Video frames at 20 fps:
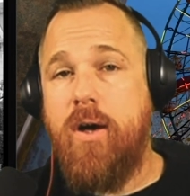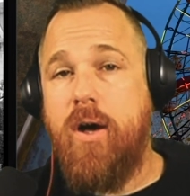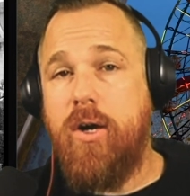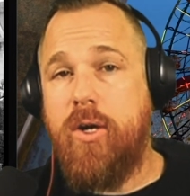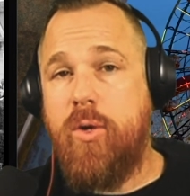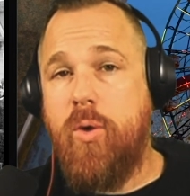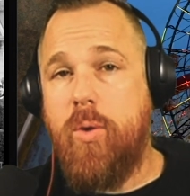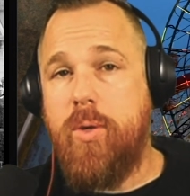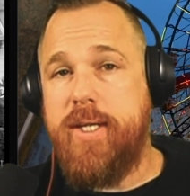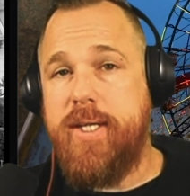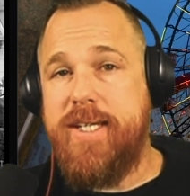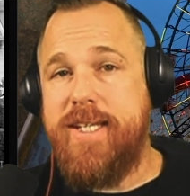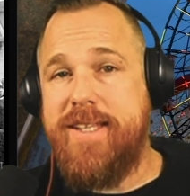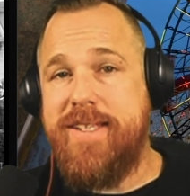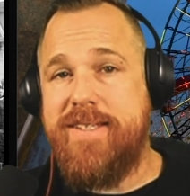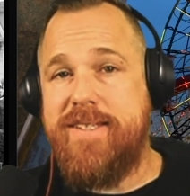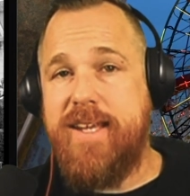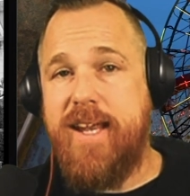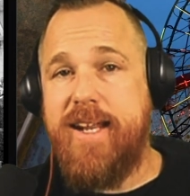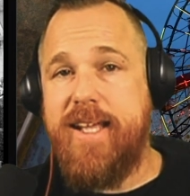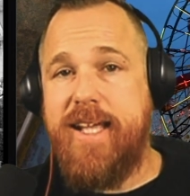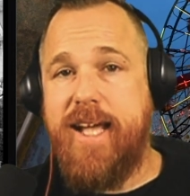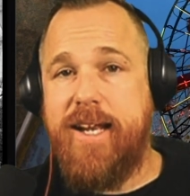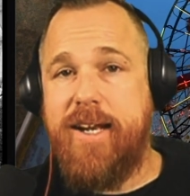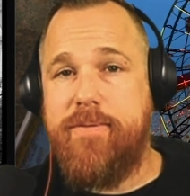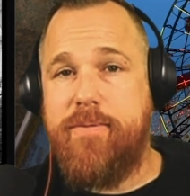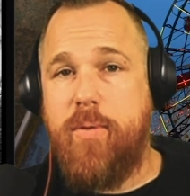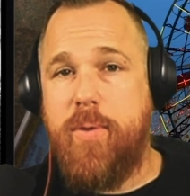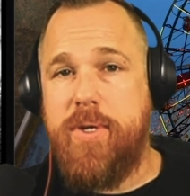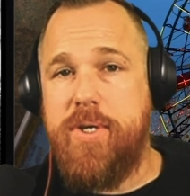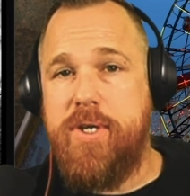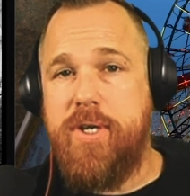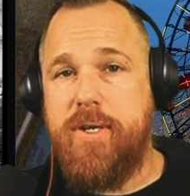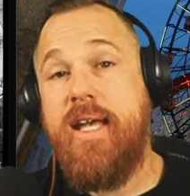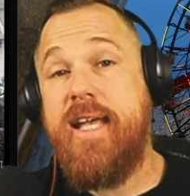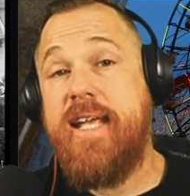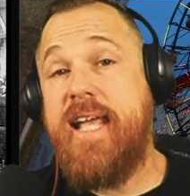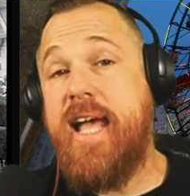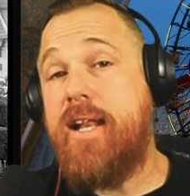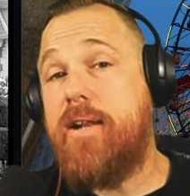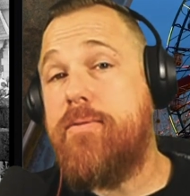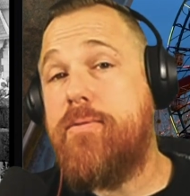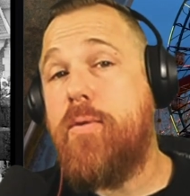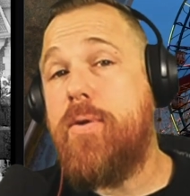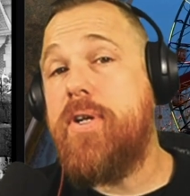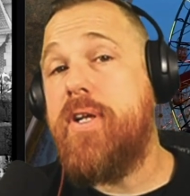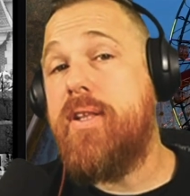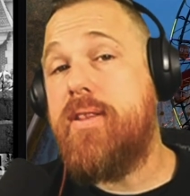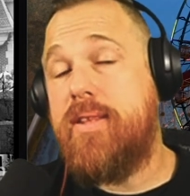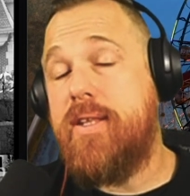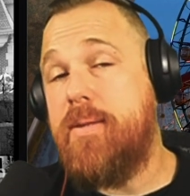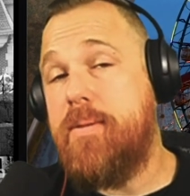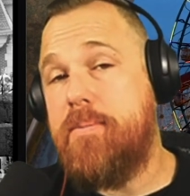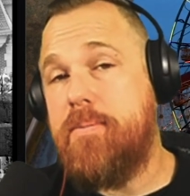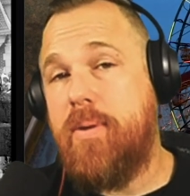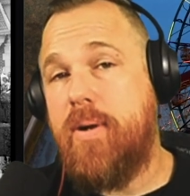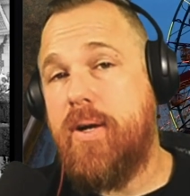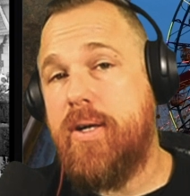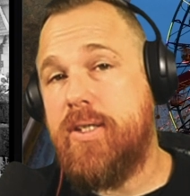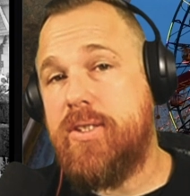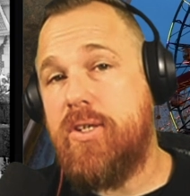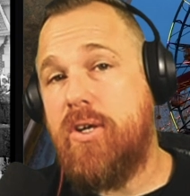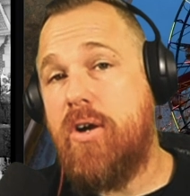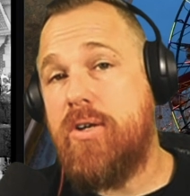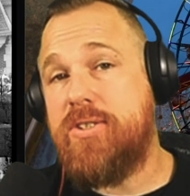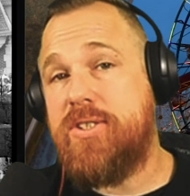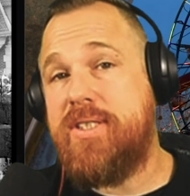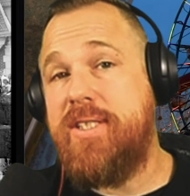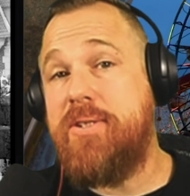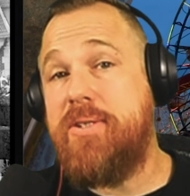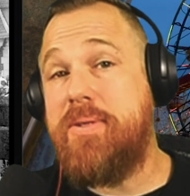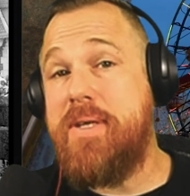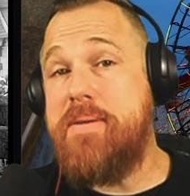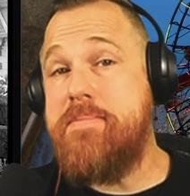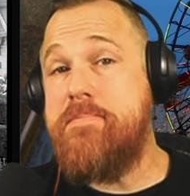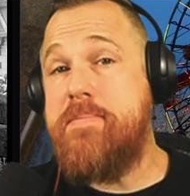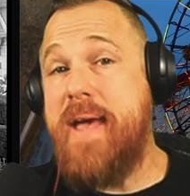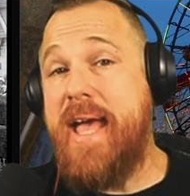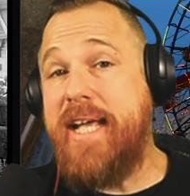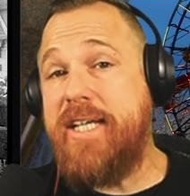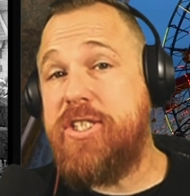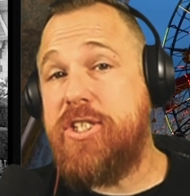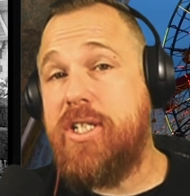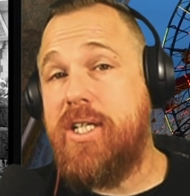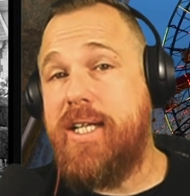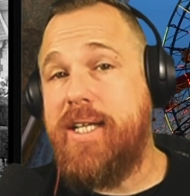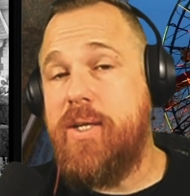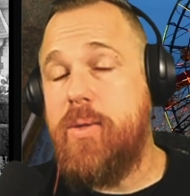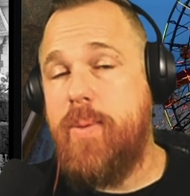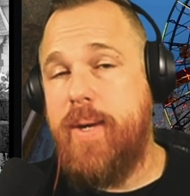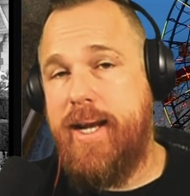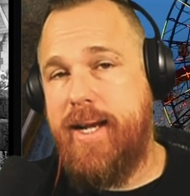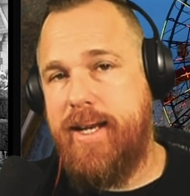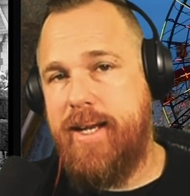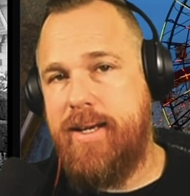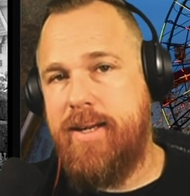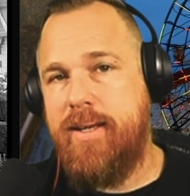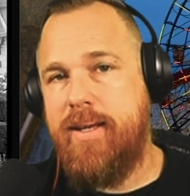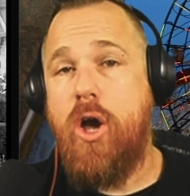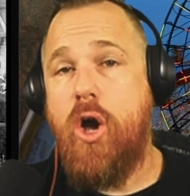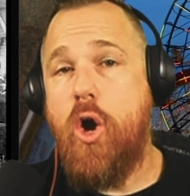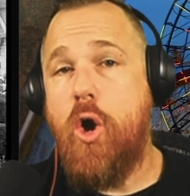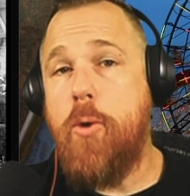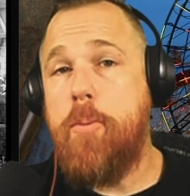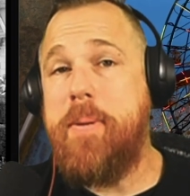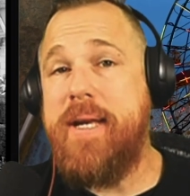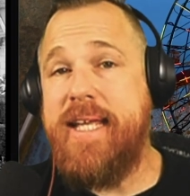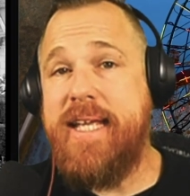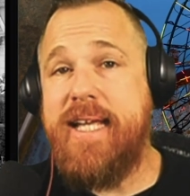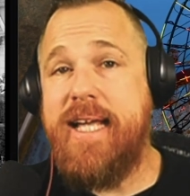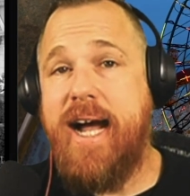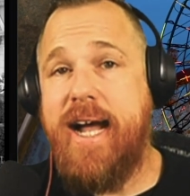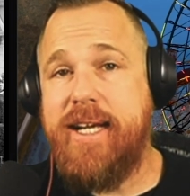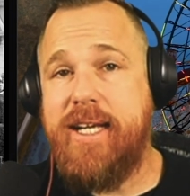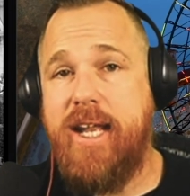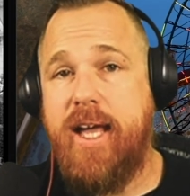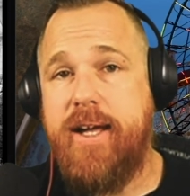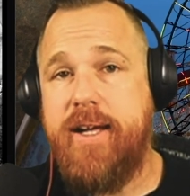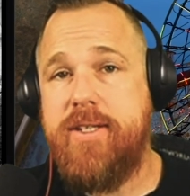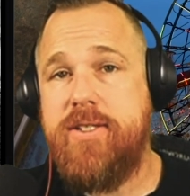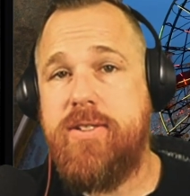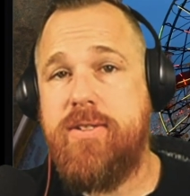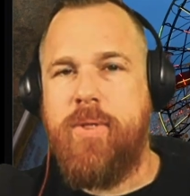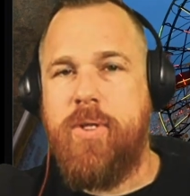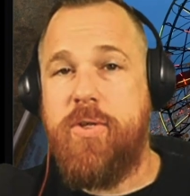according to the state of California. California theme parks are still impatiently awaiting opening guidelines.